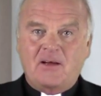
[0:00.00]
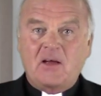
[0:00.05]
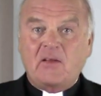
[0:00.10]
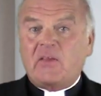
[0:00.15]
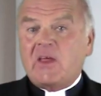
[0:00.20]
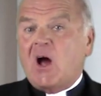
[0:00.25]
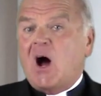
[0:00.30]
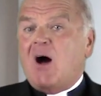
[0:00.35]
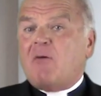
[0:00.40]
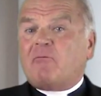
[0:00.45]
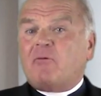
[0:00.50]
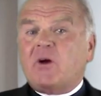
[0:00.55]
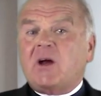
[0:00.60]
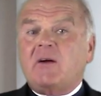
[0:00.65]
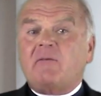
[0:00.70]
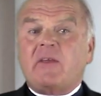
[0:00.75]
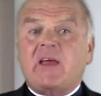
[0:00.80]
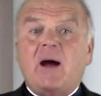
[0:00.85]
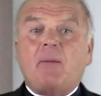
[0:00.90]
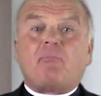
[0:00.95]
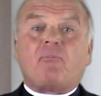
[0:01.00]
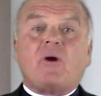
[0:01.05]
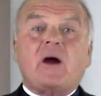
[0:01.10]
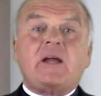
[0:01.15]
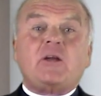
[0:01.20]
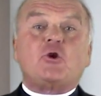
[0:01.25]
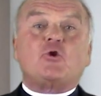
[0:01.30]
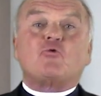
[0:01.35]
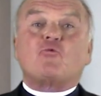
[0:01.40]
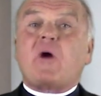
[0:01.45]
The offering of the
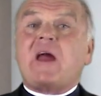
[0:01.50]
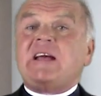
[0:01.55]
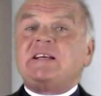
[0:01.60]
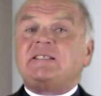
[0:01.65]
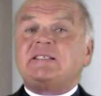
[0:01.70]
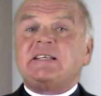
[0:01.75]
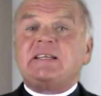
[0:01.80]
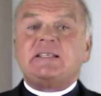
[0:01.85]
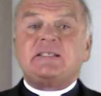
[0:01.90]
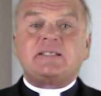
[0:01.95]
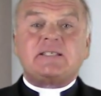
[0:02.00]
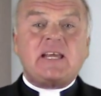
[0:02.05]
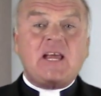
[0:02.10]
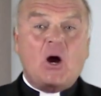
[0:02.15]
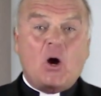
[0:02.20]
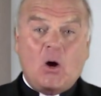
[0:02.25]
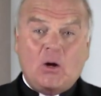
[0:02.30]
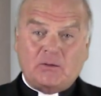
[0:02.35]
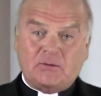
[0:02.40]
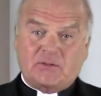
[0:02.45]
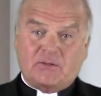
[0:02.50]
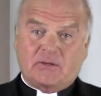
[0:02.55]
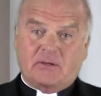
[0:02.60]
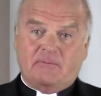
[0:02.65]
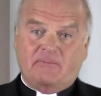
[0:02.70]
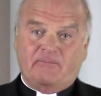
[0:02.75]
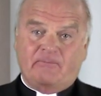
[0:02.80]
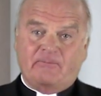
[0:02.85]
upright graces the altar,